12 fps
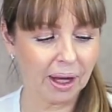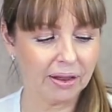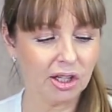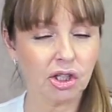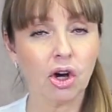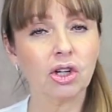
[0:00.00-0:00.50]

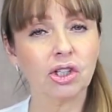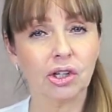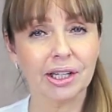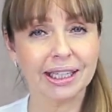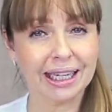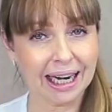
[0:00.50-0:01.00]
the doctor
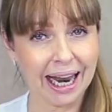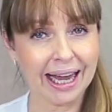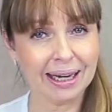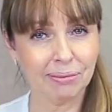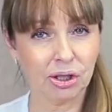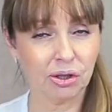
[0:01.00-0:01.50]
had
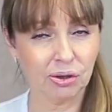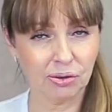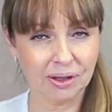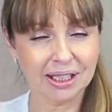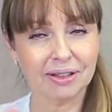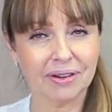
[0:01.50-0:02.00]
claimed,
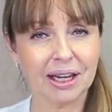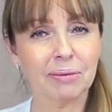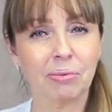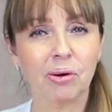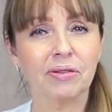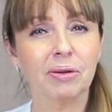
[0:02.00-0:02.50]
the
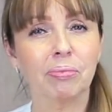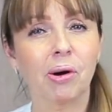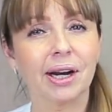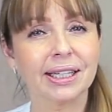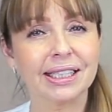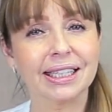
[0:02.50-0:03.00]
developer of the
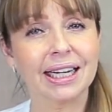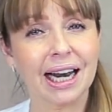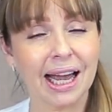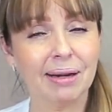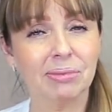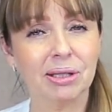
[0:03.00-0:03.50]
product had
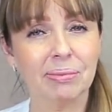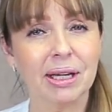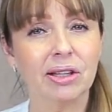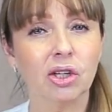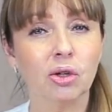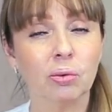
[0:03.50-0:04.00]
claimed to
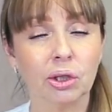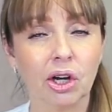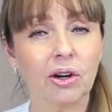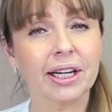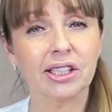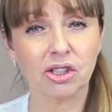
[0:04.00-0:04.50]
me, that you will
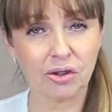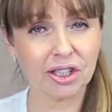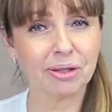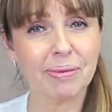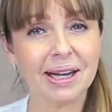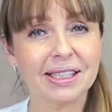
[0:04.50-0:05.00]
not get
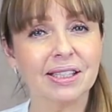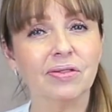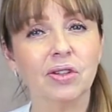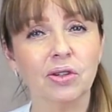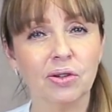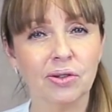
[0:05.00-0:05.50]
stretch marks
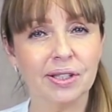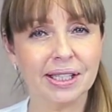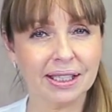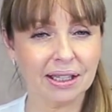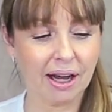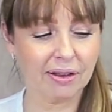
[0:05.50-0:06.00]
if you
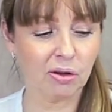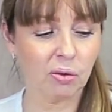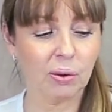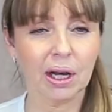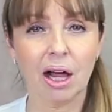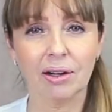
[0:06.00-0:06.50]
use it. And I
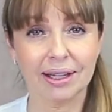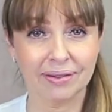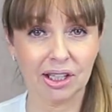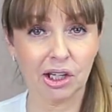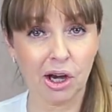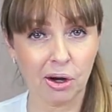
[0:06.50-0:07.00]
thought, well, I'll give
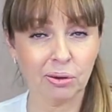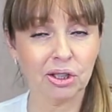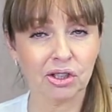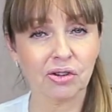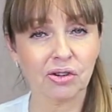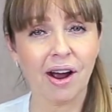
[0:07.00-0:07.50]
it a go
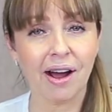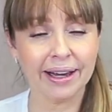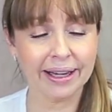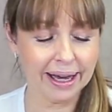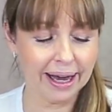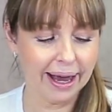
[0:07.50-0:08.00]
and
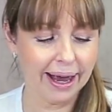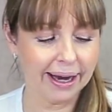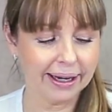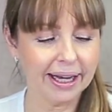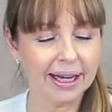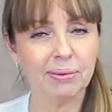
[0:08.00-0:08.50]
try.
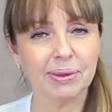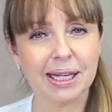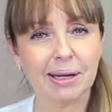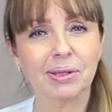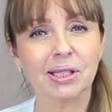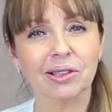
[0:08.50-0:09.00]
And he was
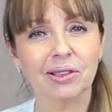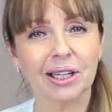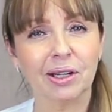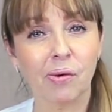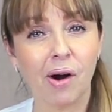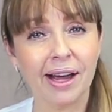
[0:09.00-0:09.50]

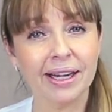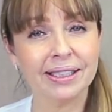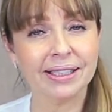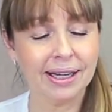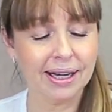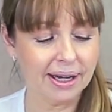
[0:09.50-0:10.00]
absolutely
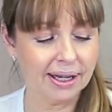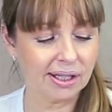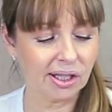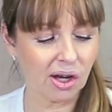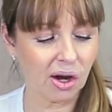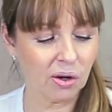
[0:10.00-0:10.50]
right.
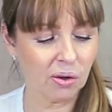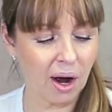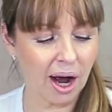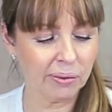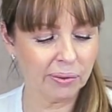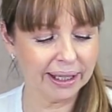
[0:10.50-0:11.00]
So
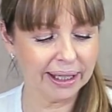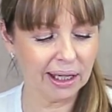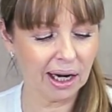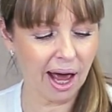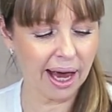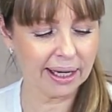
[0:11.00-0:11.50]
I really
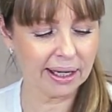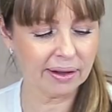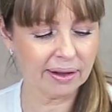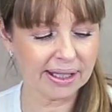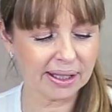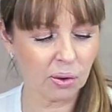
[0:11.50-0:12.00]
like
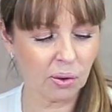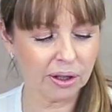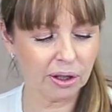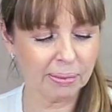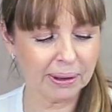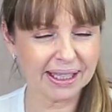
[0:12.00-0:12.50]
this
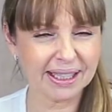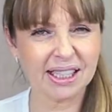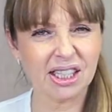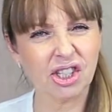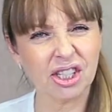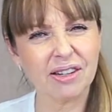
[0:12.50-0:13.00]
oil because
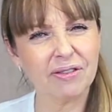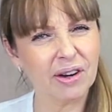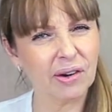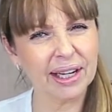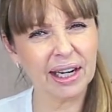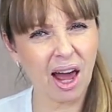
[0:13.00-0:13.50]
it's just a
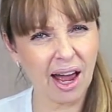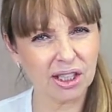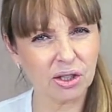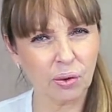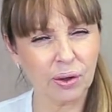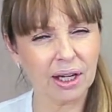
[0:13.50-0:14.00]
very
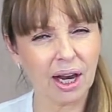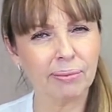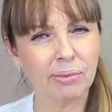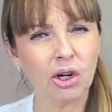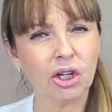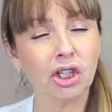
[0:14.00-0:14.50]
light oil.
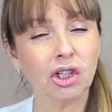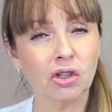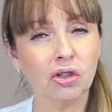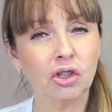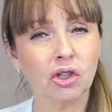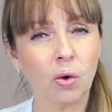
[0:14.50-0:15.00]
I'm not a
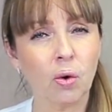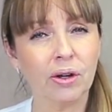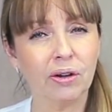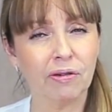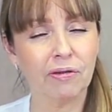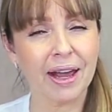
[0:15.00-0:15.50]
huge
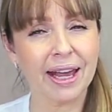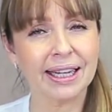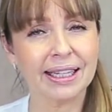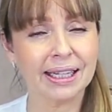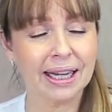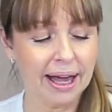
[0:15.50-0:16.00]
oil
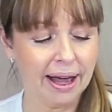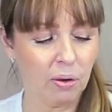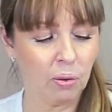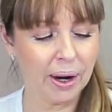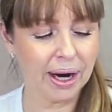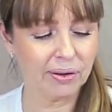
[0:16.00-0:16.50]
fan
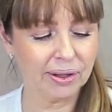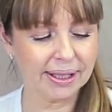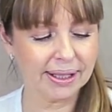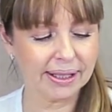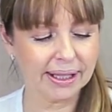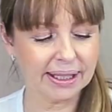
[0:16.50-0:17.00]
where
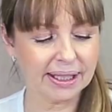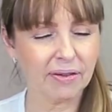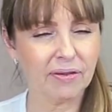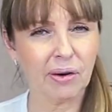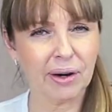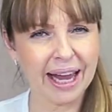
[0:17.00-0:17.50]
it's a
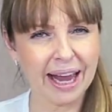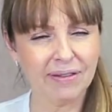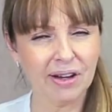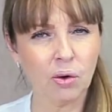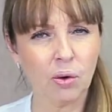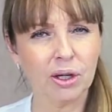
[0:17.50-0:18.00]
very
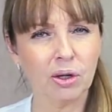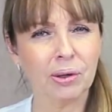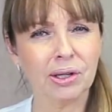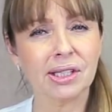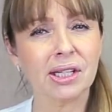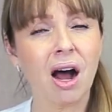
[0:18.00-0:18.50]
heavy oil,
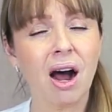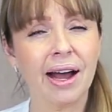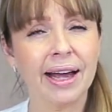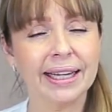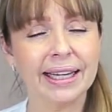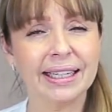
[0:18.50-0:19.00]
where it's
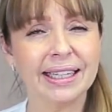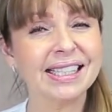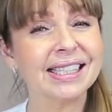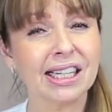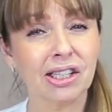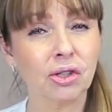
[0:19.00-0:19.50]
high in
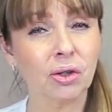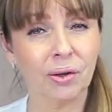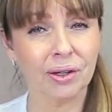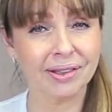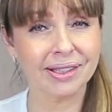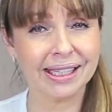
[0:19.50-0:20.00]
essential
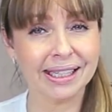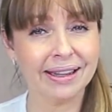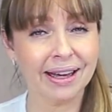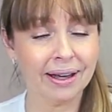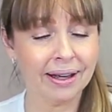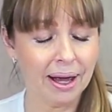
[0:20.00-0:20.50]
oils
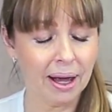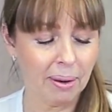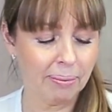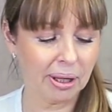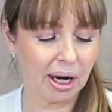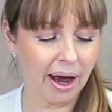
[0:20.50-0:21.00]
either.
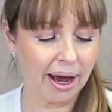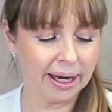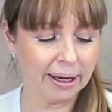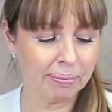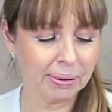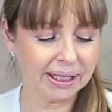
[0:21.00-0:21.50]
But
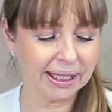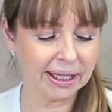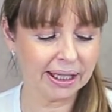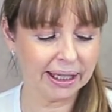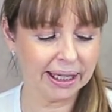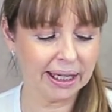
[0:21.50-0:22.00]
I
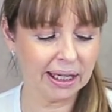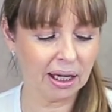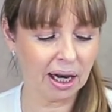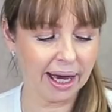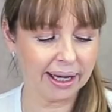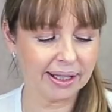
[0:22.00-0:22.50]
particularly
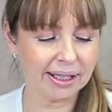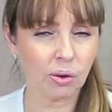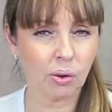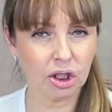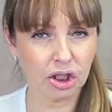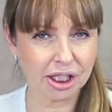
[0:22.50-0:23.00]
like this
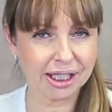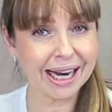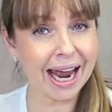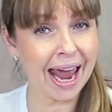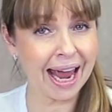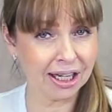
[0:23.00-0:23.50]
oil just
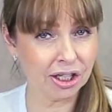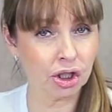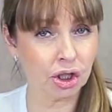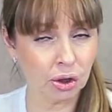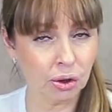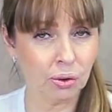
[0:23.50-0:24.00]
to add
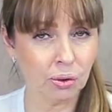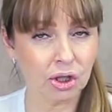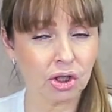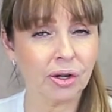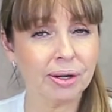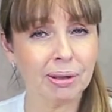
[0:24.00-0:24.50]
to
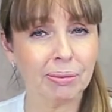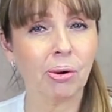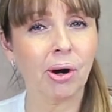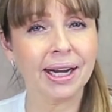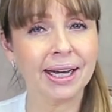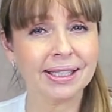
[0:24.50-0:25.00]
treatment
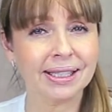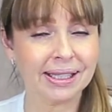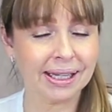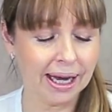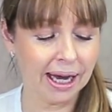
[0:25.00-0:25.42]
products,